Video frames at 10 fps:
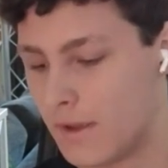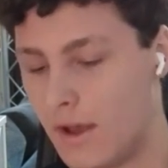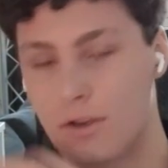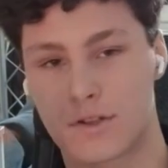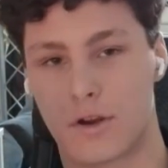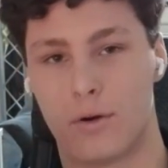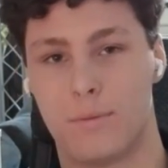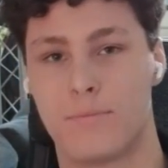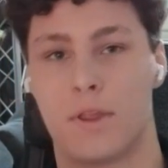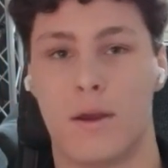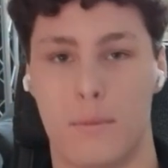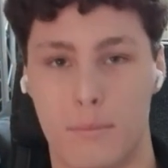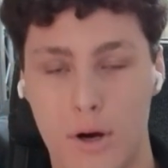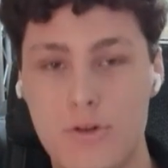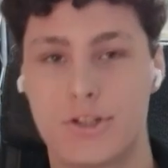Also,
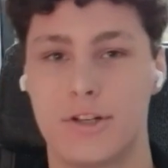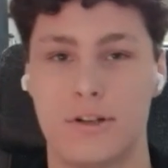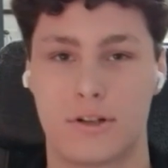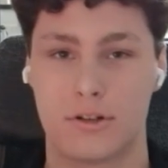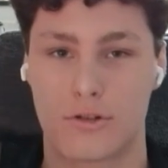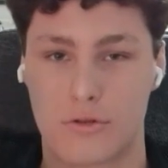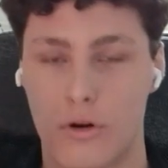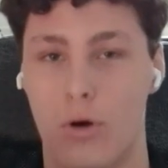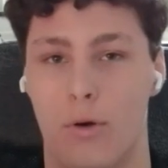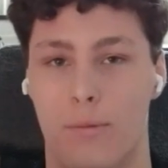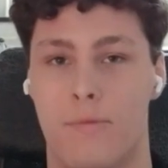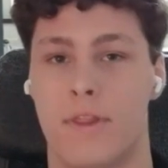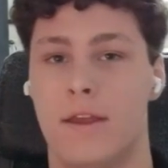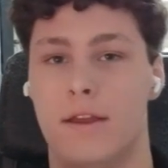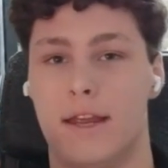motion control.
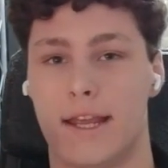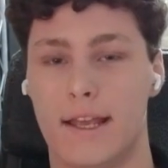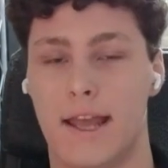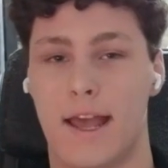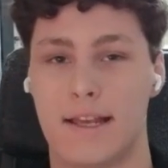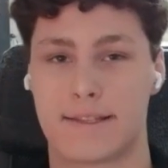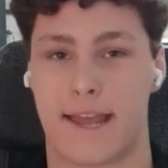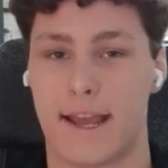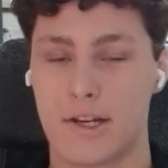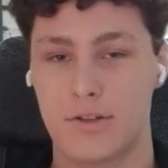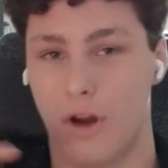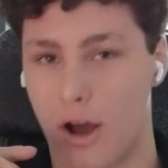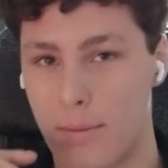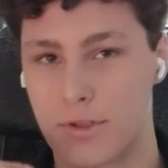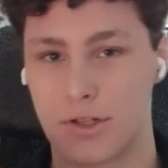It has extra
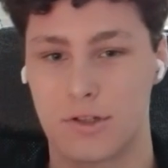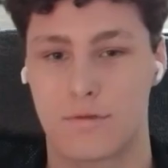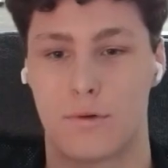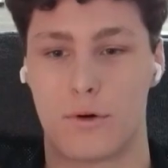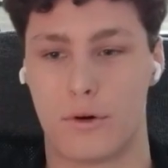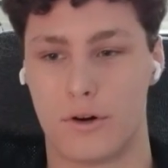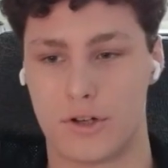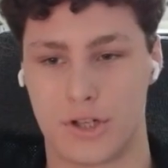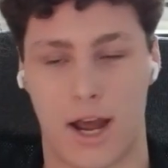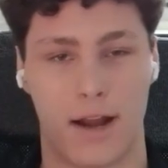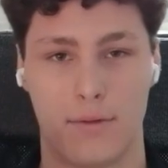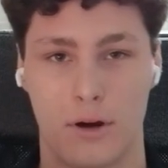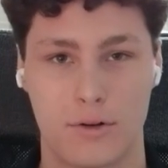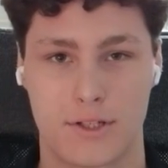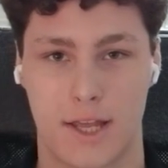options for
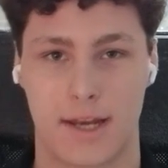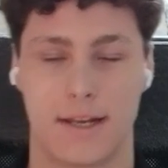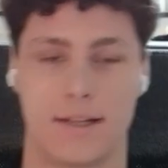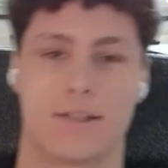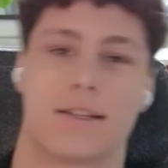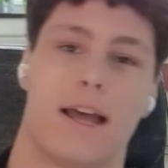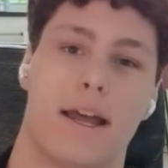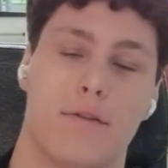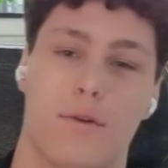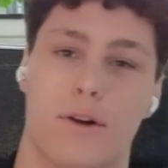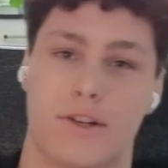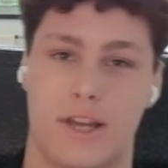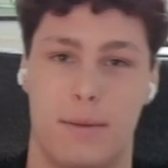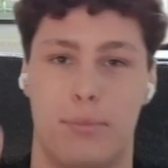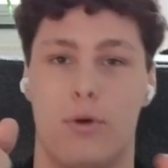gyro settings, like for
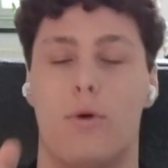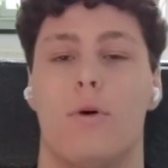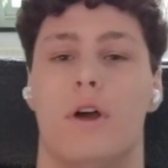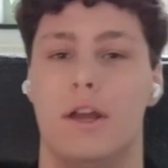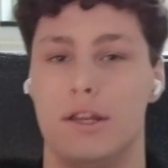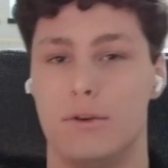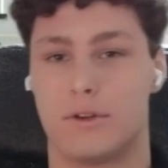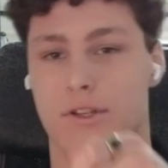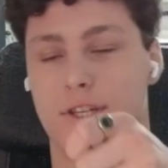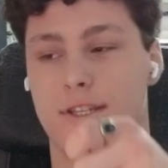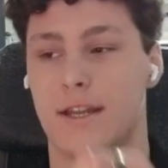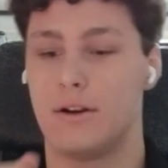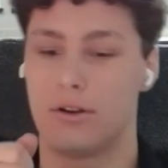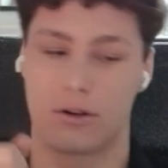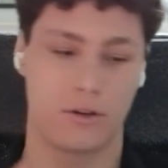example, you could
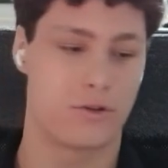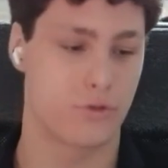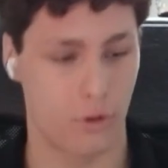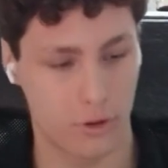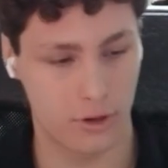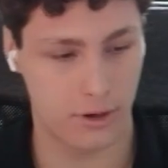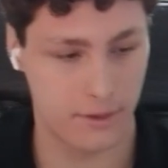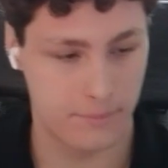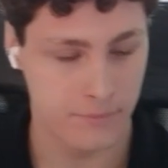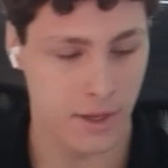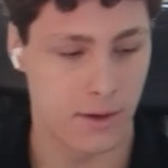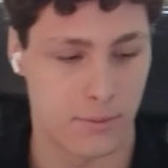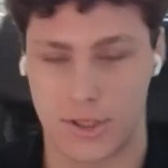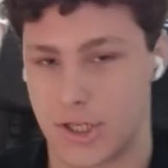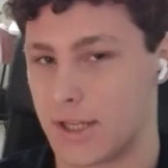steer the controller,
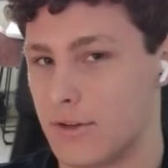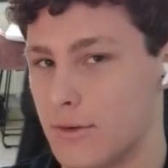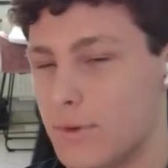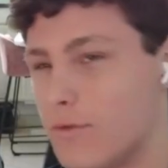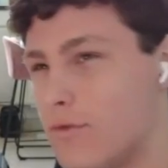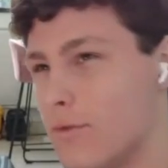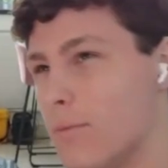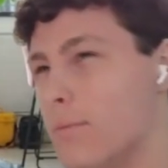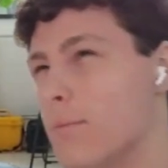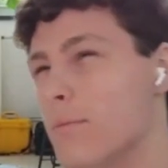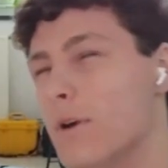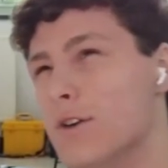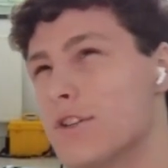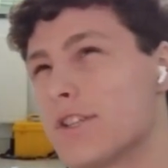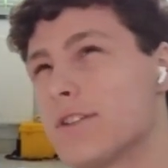which you can do with
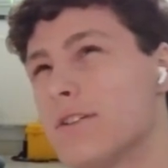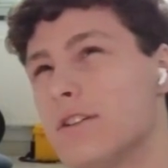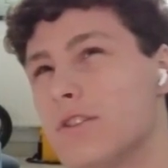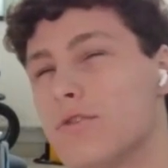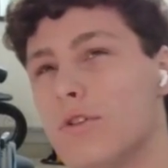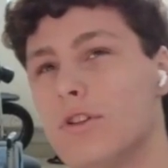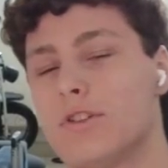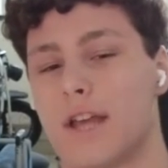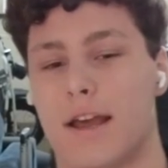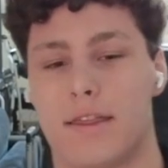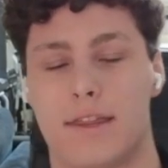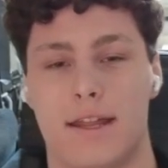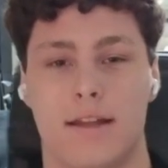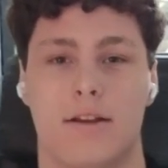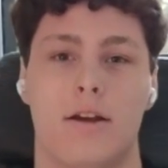most controllers, I
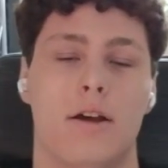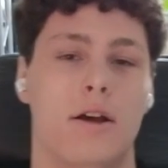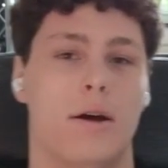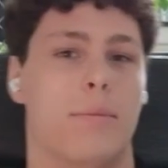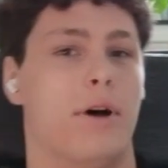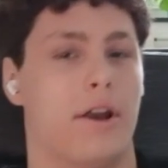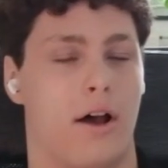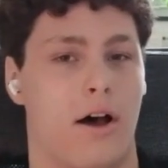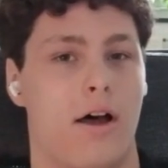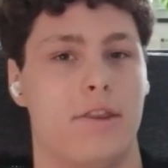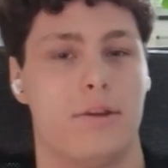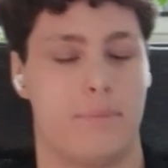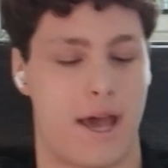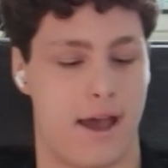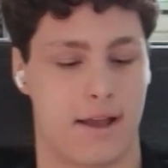think. But on the
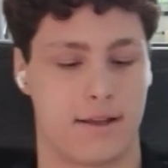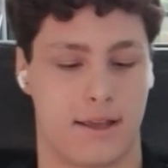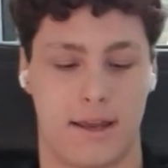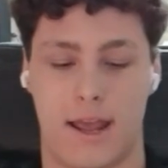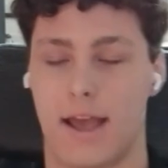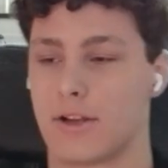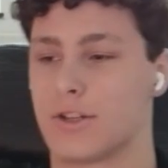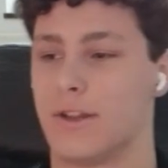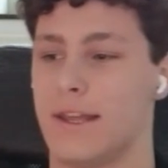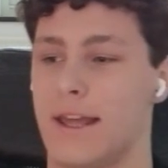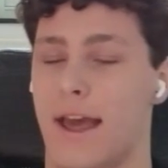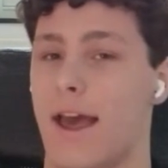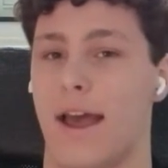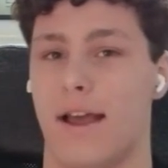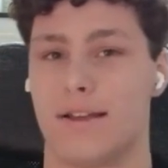back, it actually
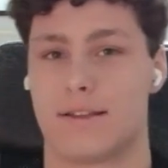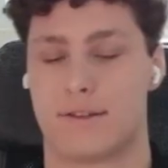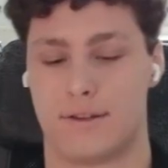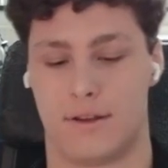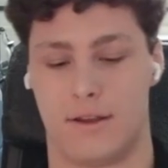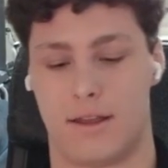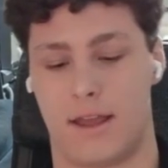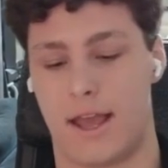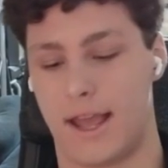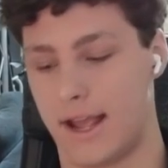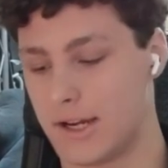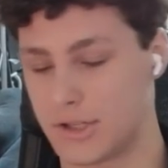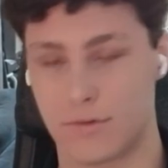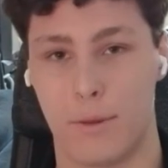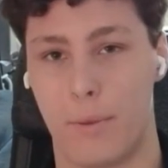has
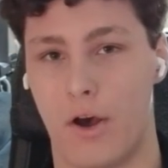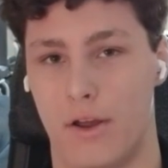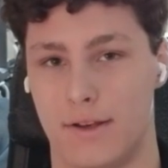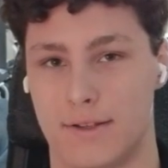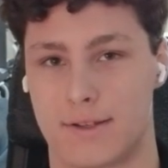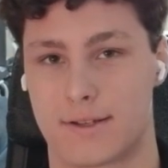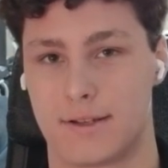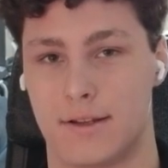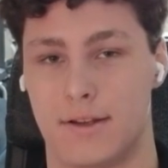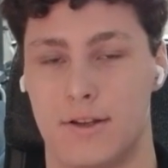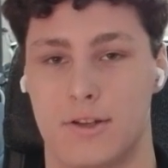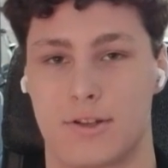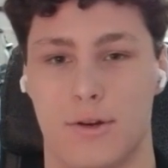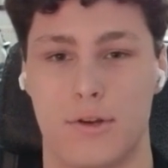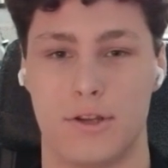extra buttons,
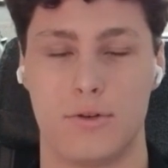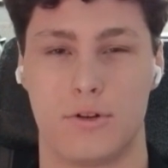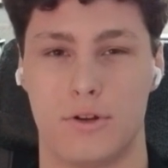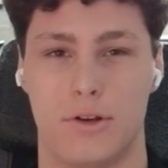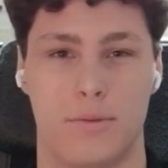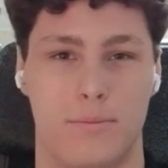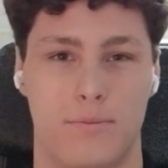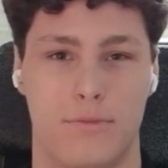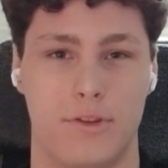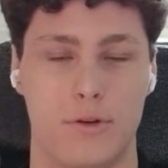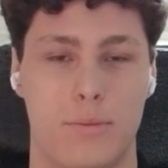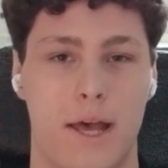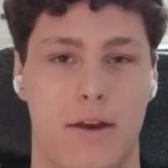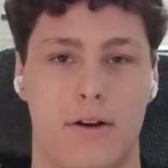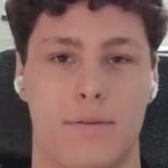so you could do
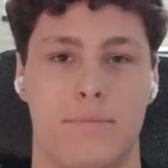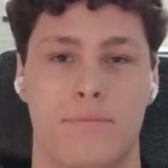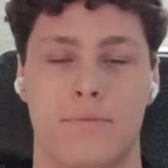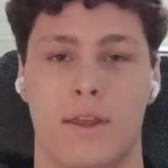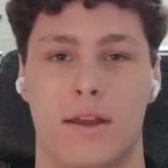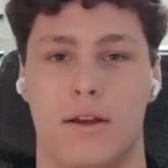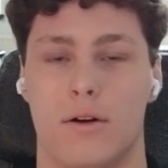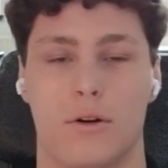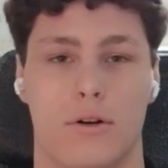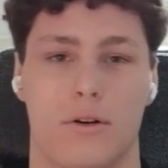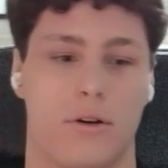better or